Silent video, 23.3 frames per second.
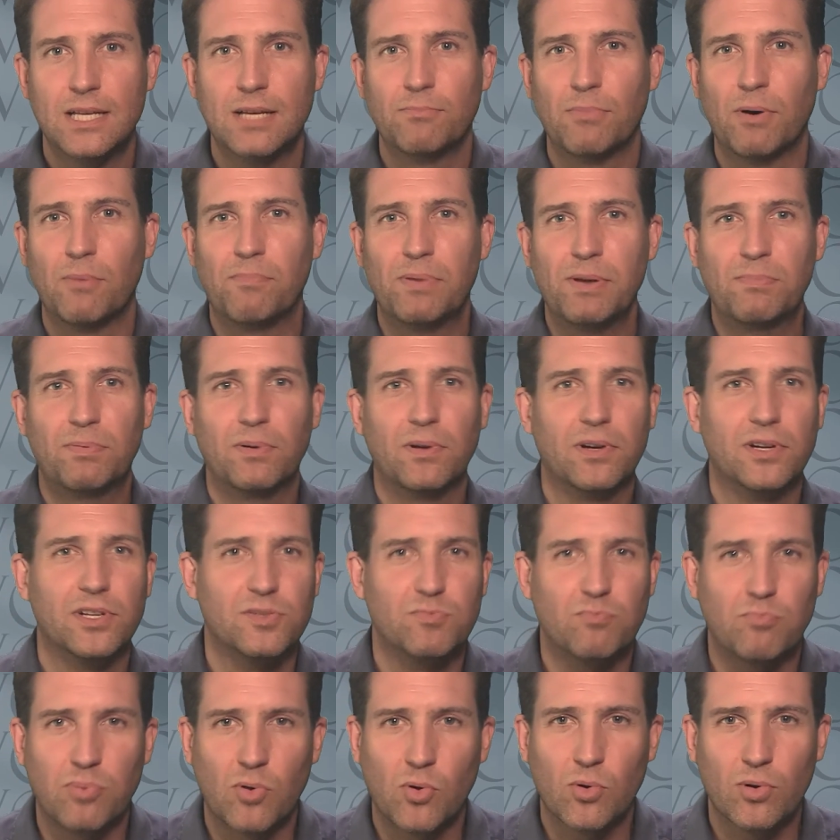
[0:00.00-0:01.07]
But people on his
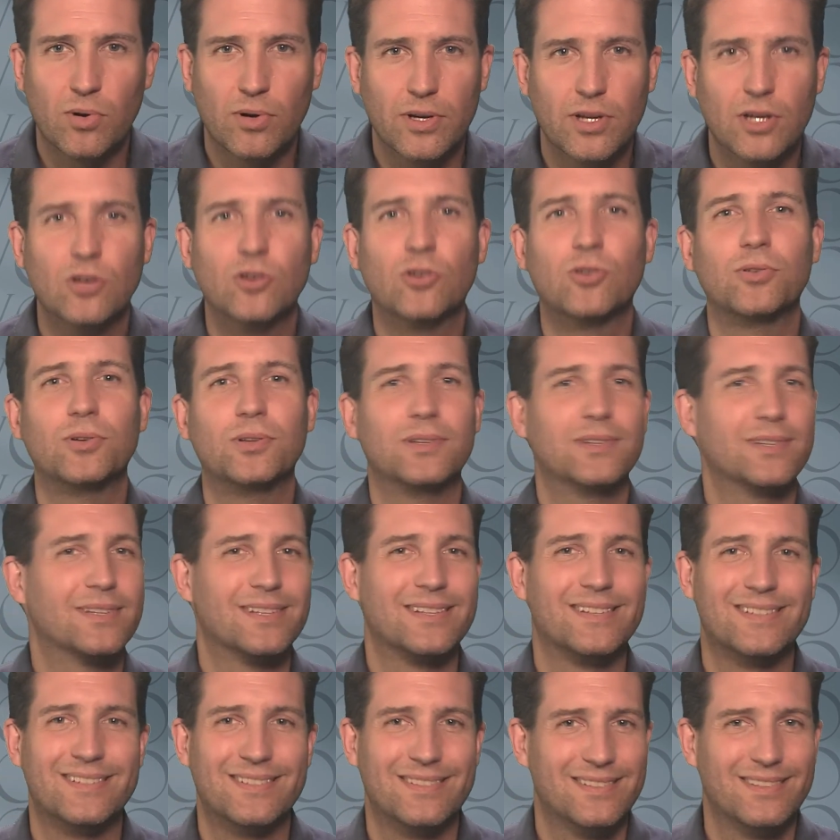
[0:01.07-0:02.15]
board
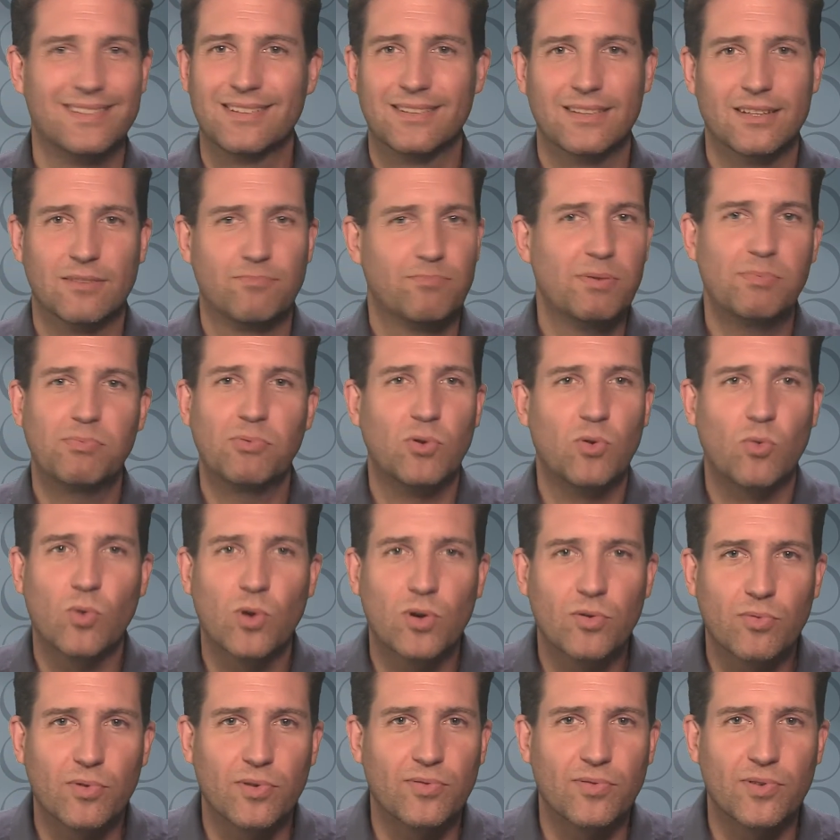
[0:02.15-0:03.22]
people he
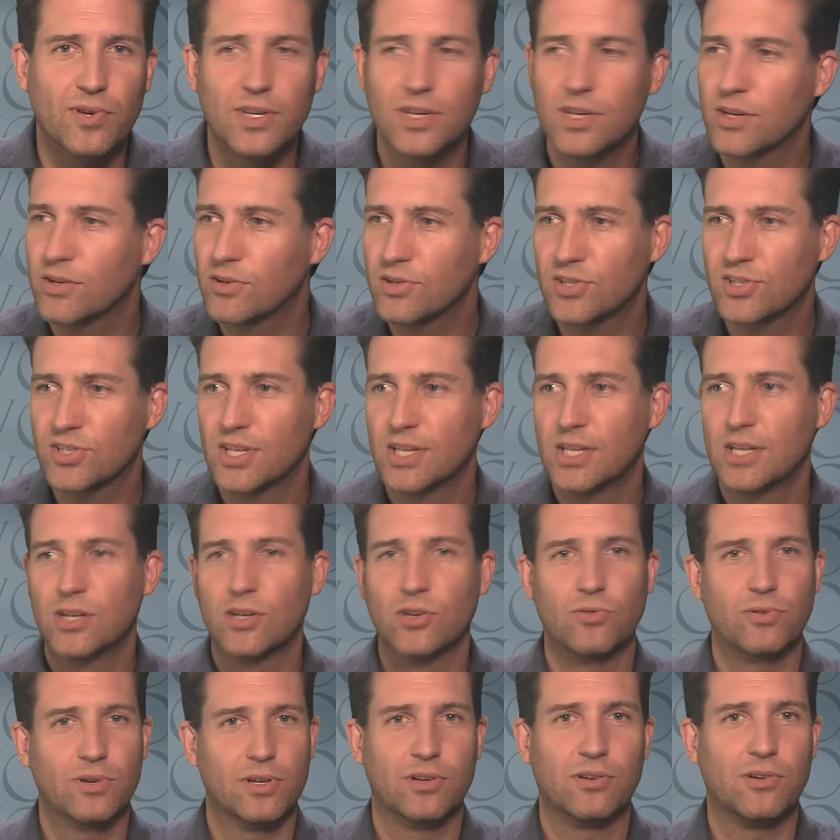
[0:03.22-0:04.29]
worked with for years,
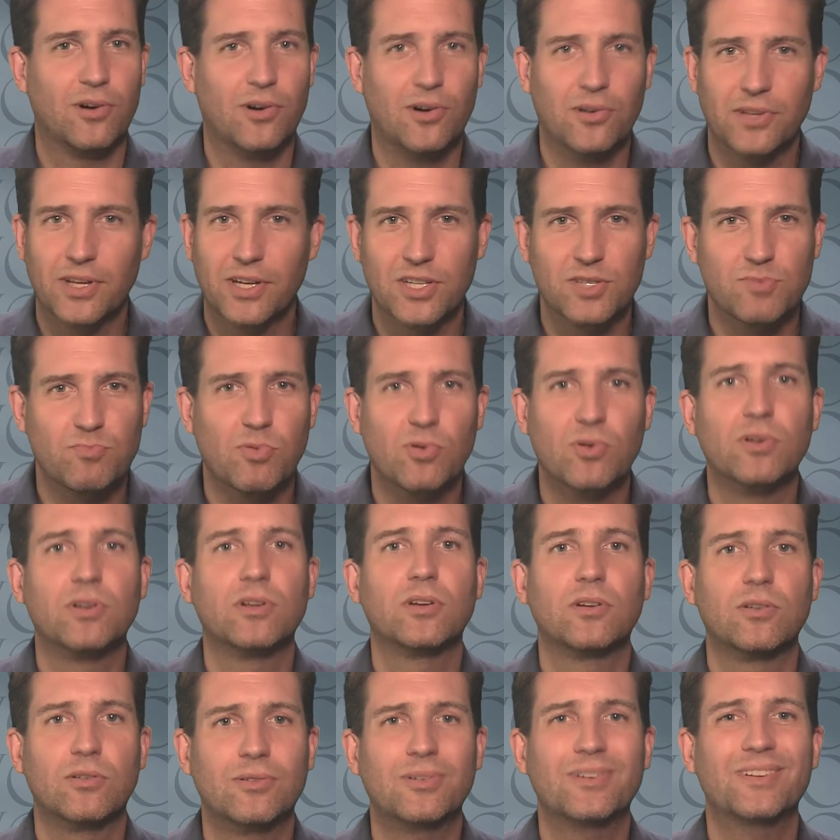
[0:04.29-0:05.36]
who he had called on his board,
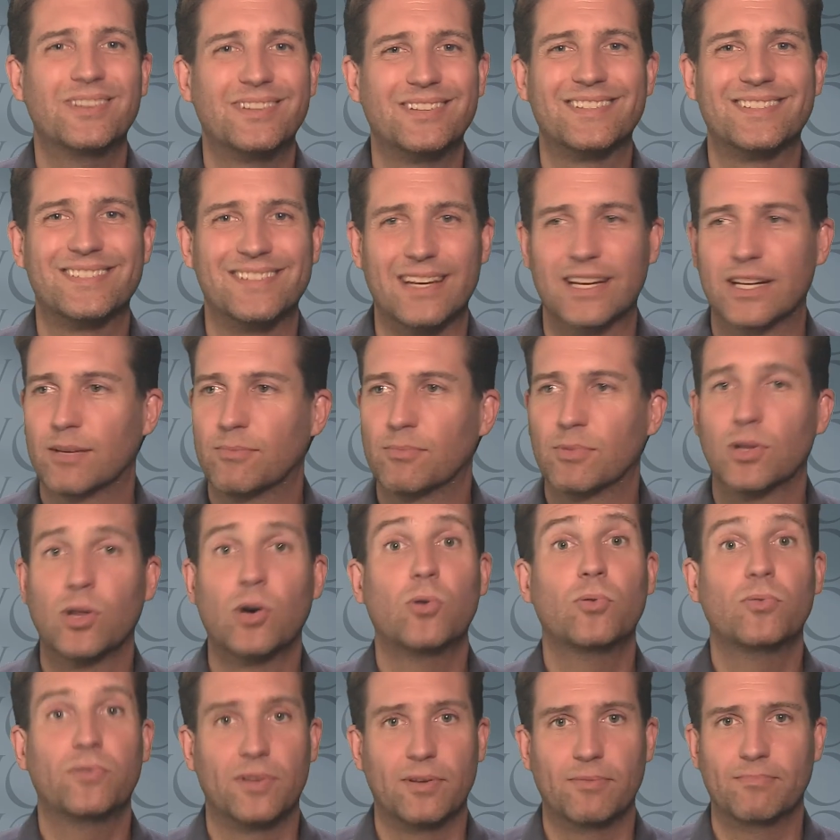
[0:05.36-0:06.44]
couldn't stand him,
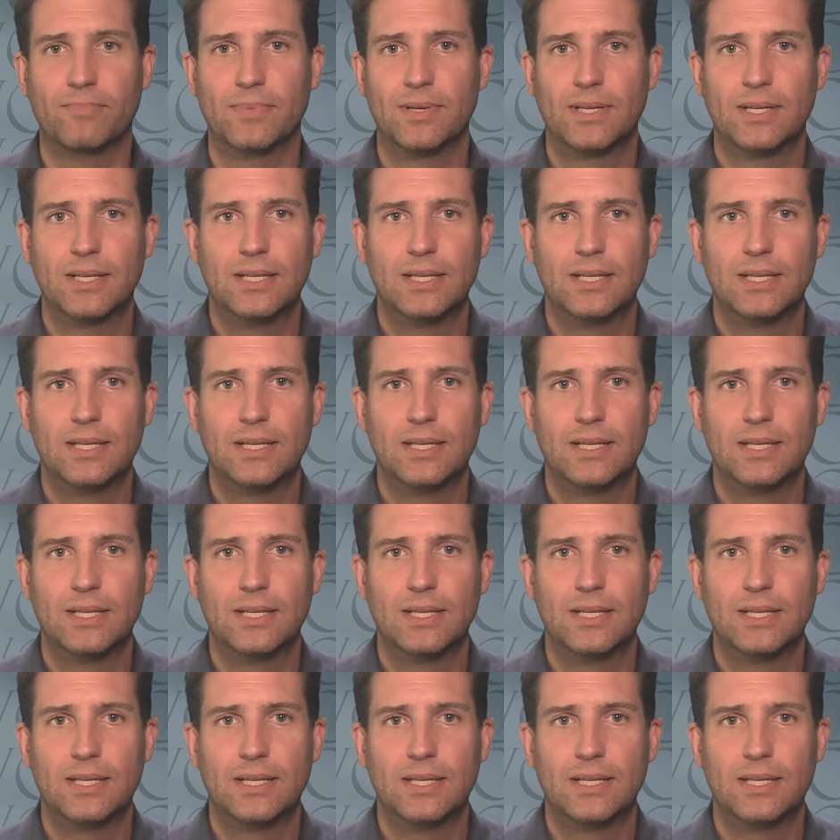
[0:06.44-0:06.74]
loathed him.